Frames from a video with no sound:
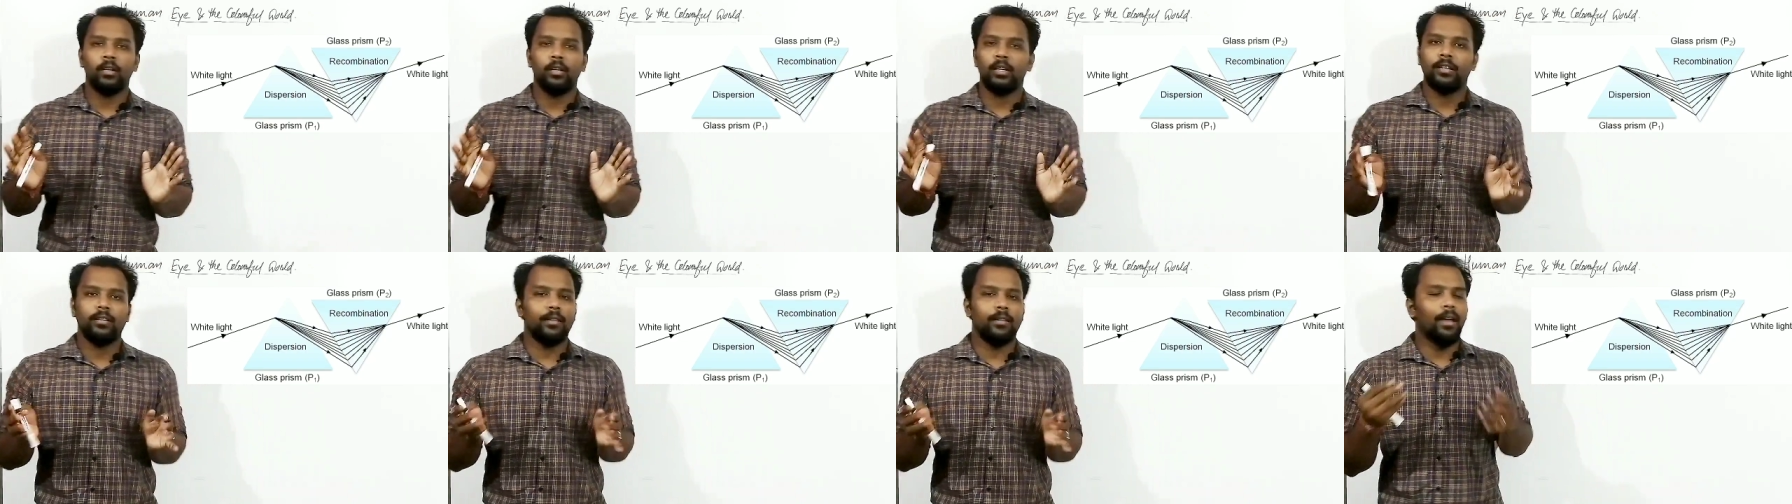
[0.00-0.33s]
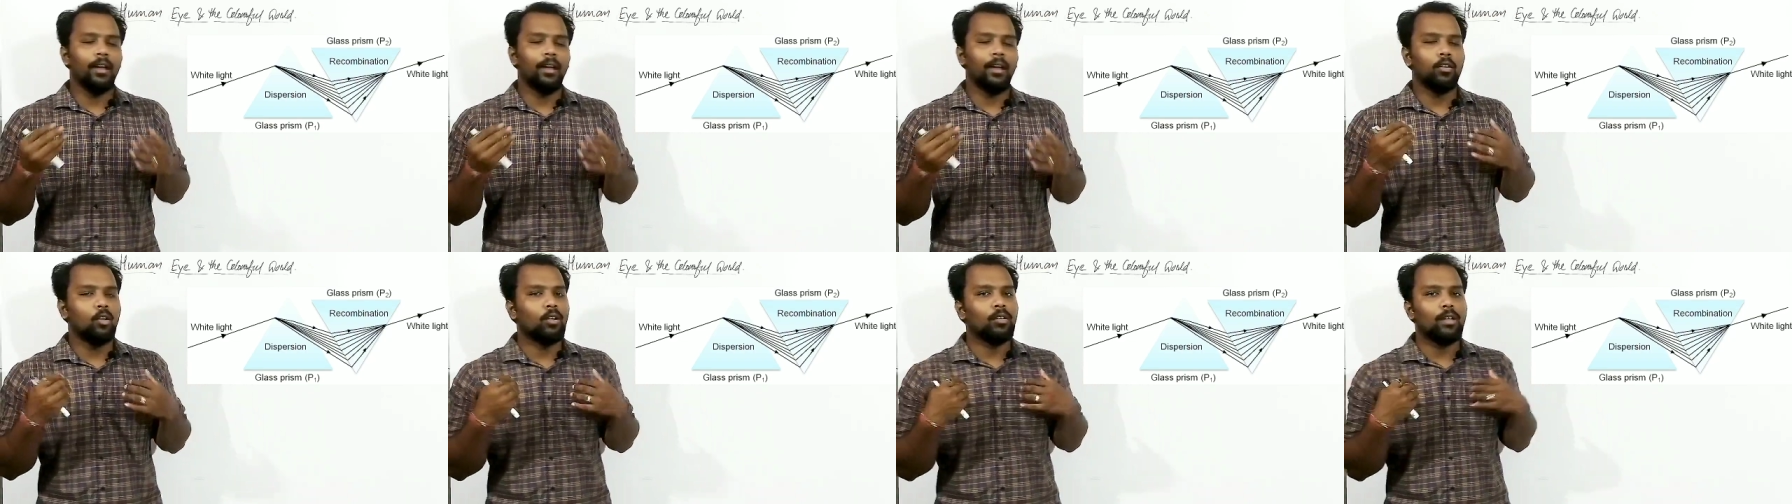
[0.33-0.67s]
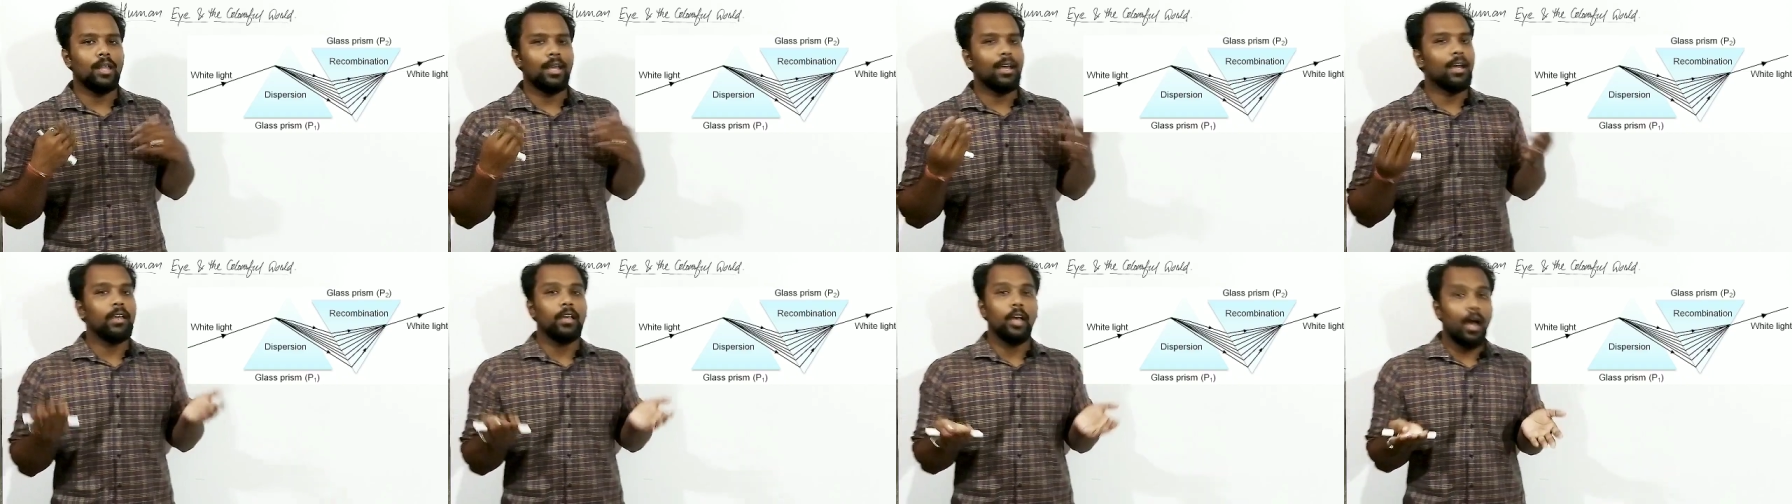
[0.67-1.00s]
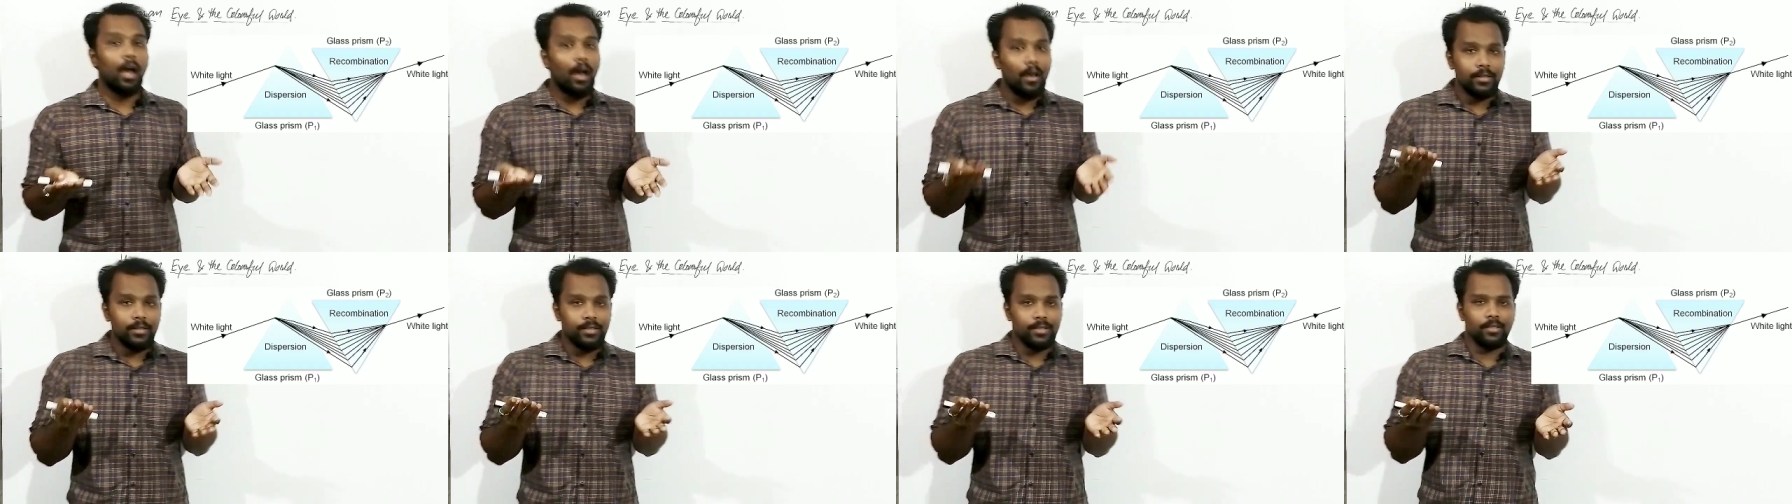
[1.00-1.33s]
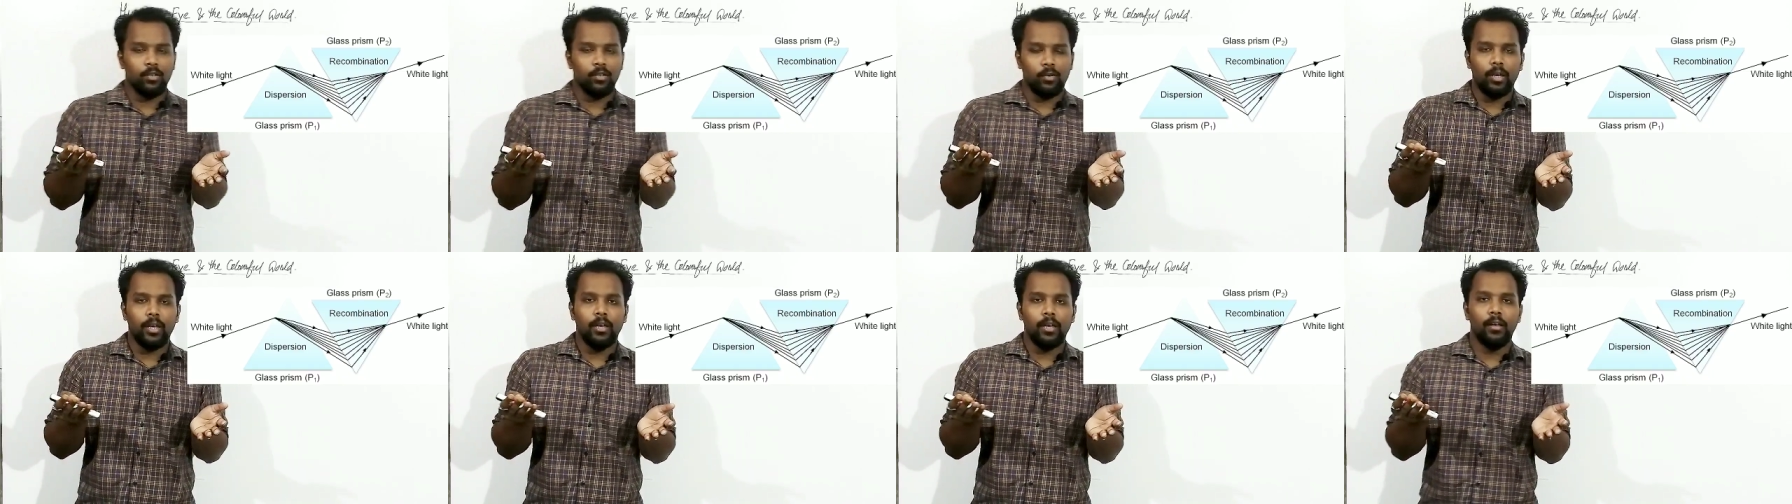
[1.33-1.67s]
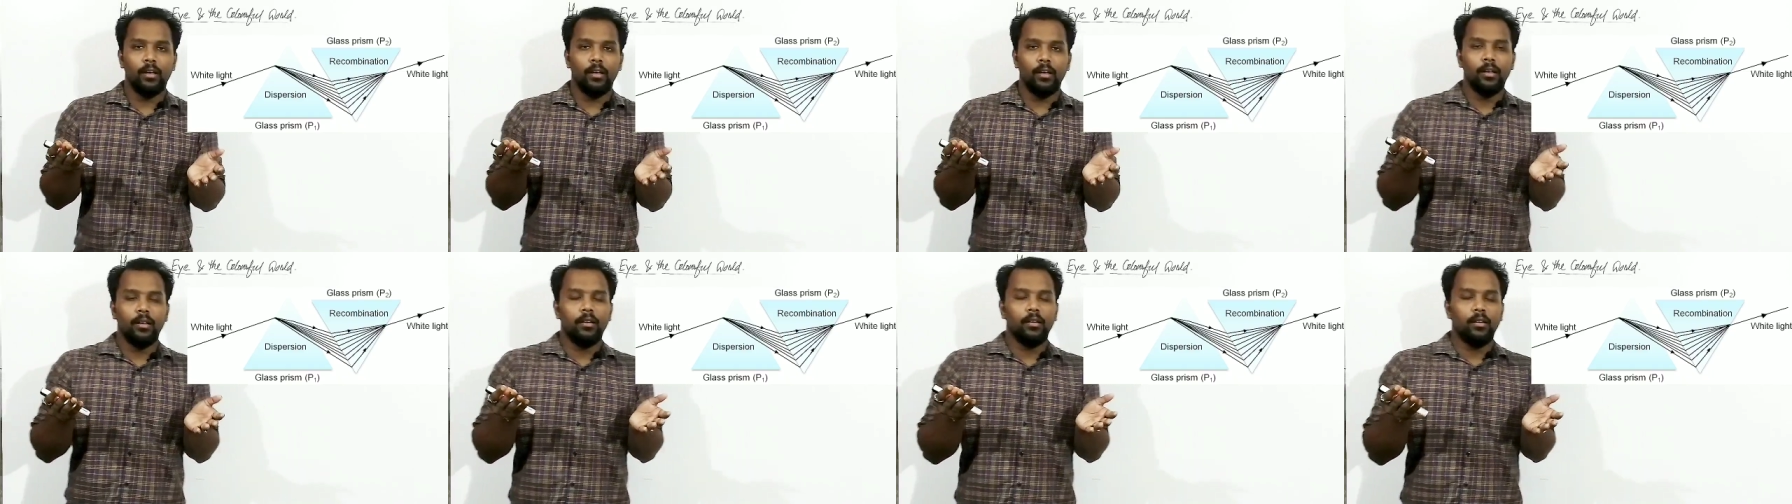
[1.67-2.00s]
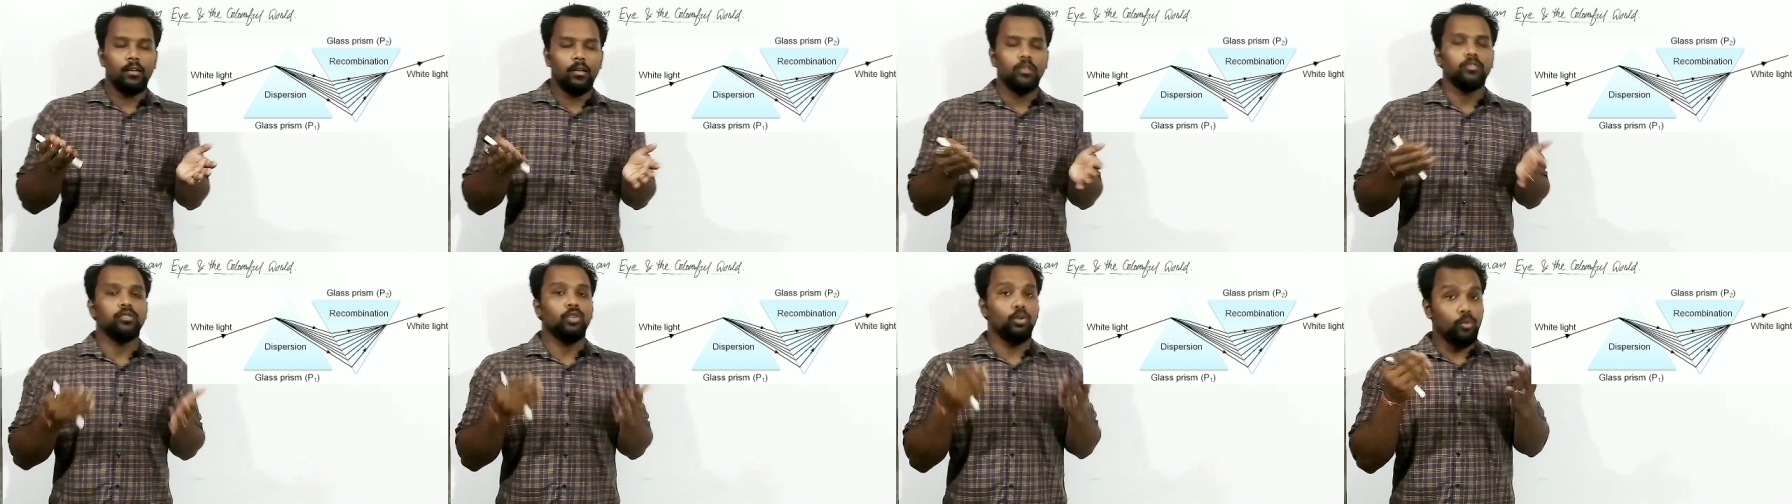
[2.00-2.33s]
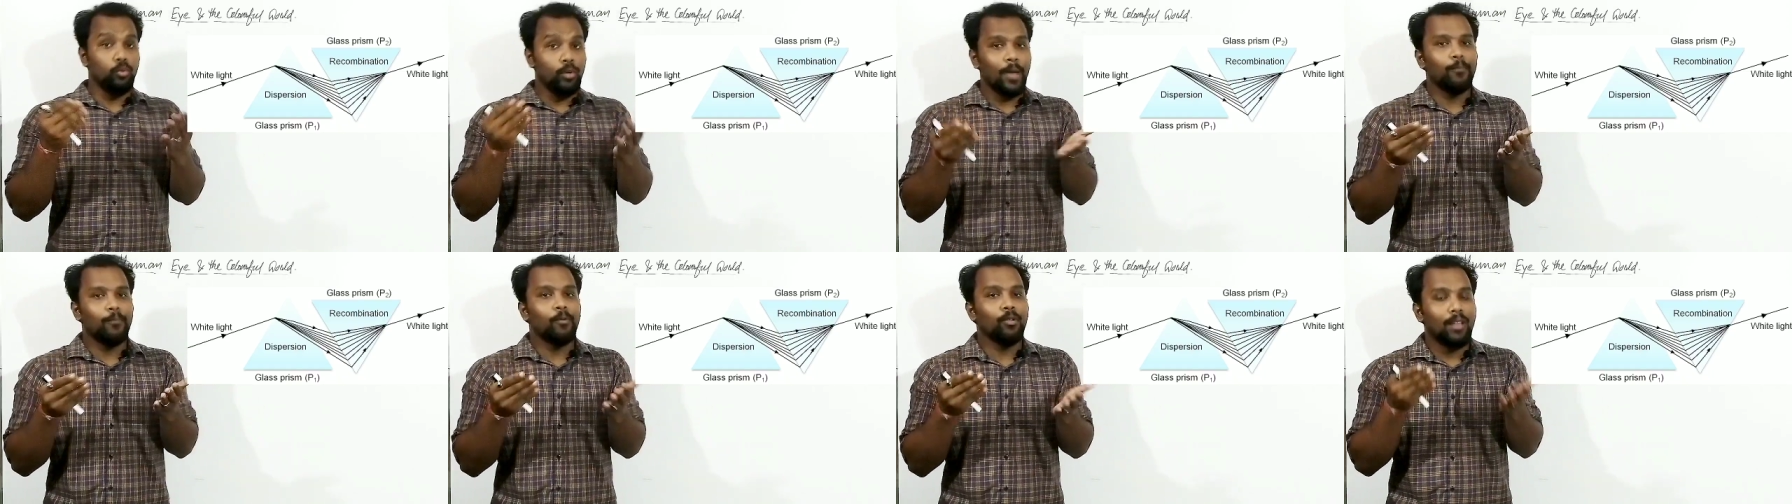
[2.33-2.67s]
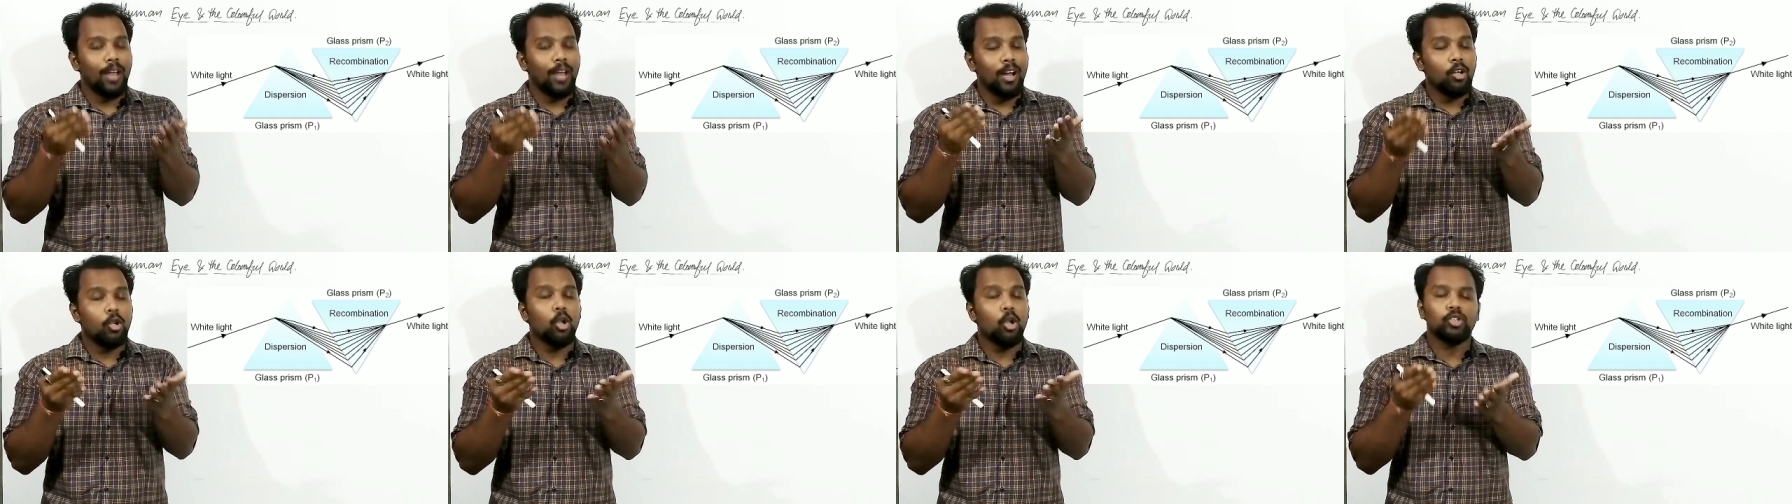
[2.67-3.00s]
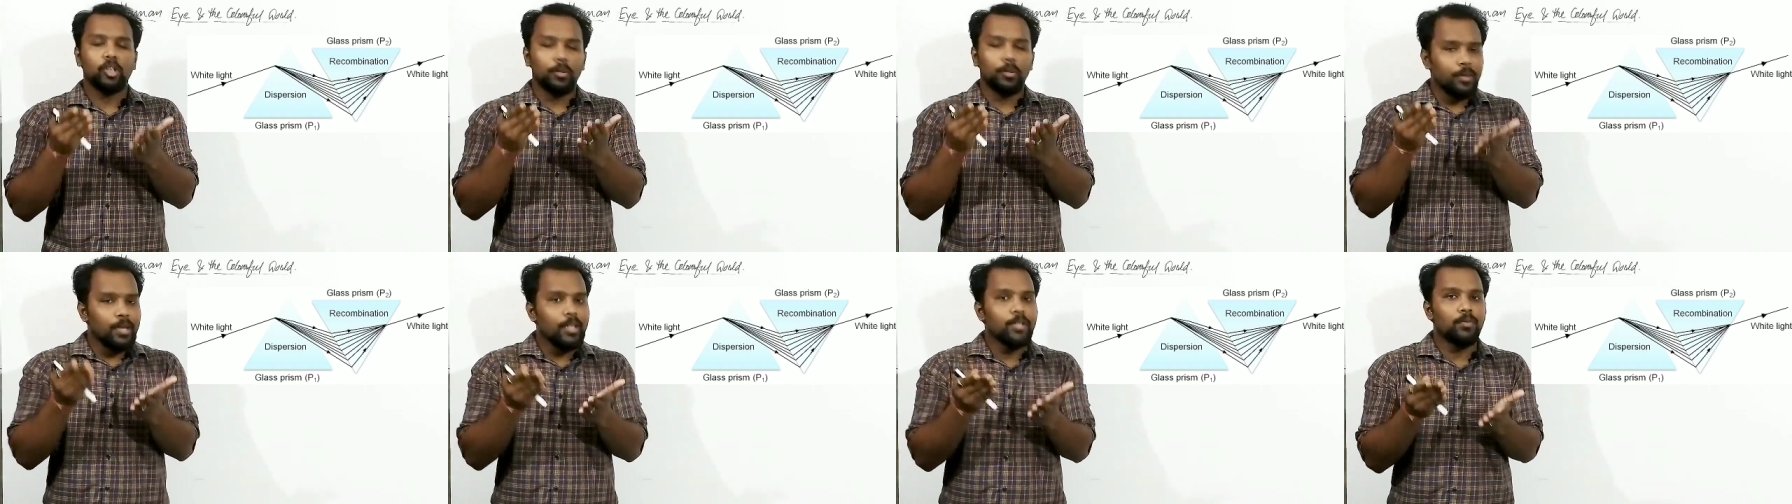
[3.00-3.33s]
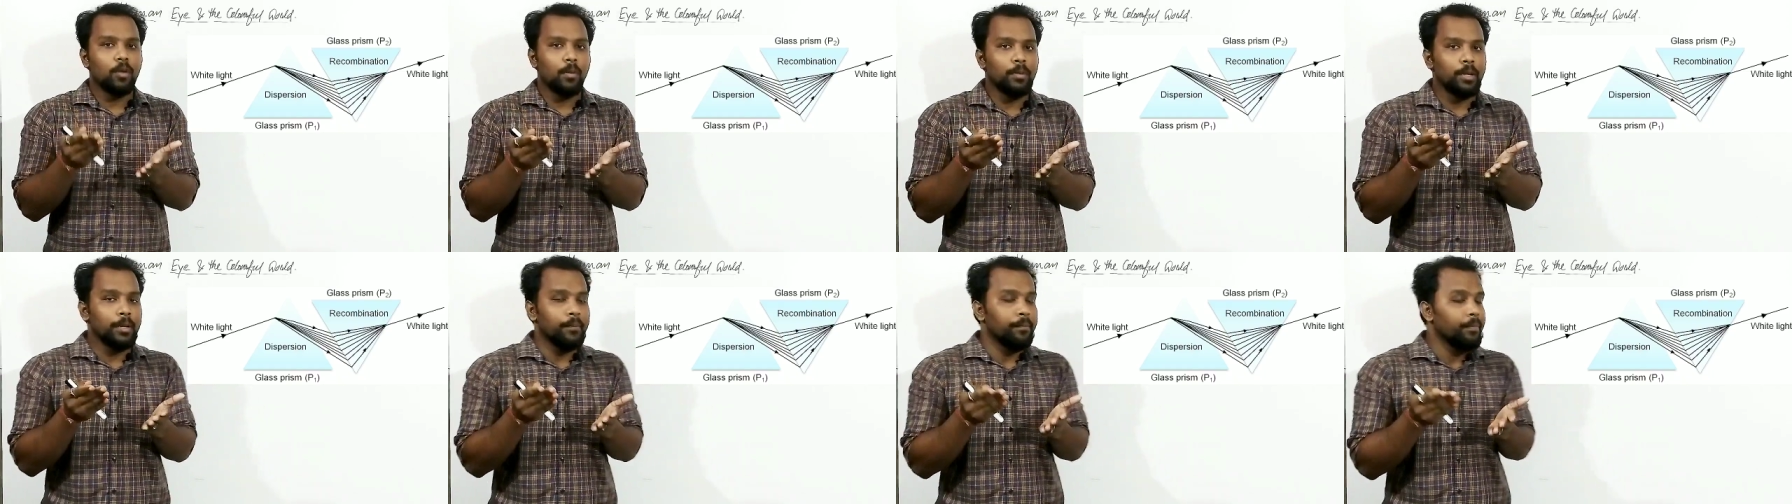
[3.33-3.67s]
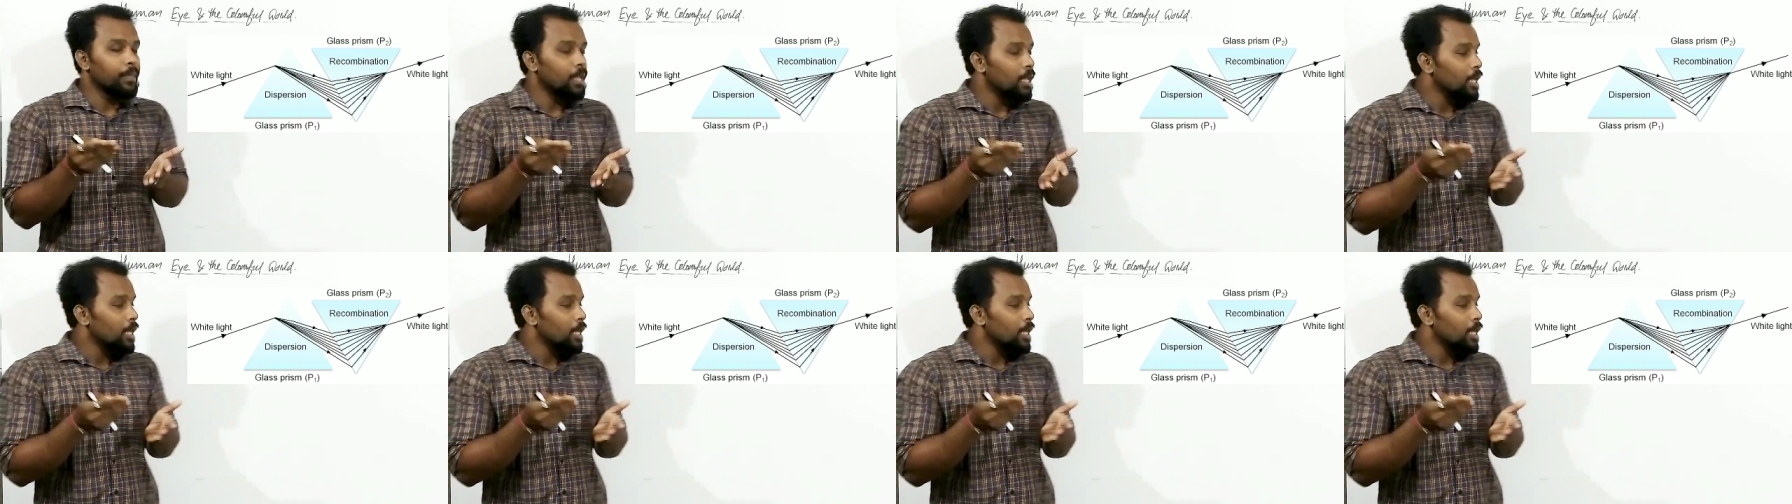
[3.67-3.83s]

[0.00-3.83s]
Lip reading: They are not like us. Okay, so we have to learn lots of things from them.